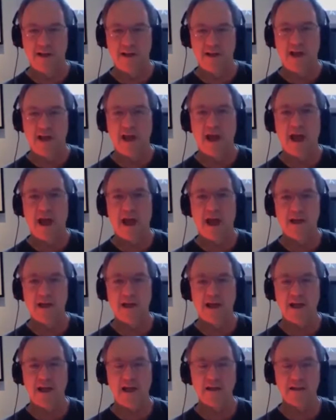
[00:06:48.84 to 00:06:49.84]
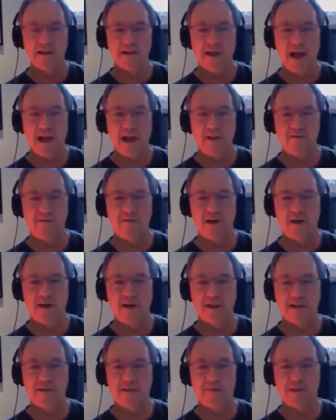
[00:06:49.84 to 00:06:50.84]
And he said very
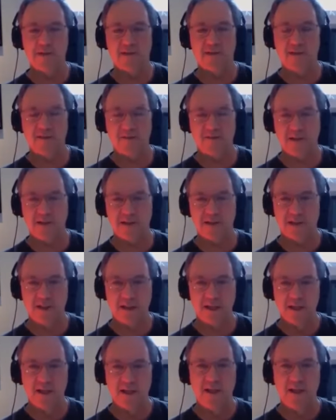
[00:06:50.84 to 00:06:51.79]
specifically,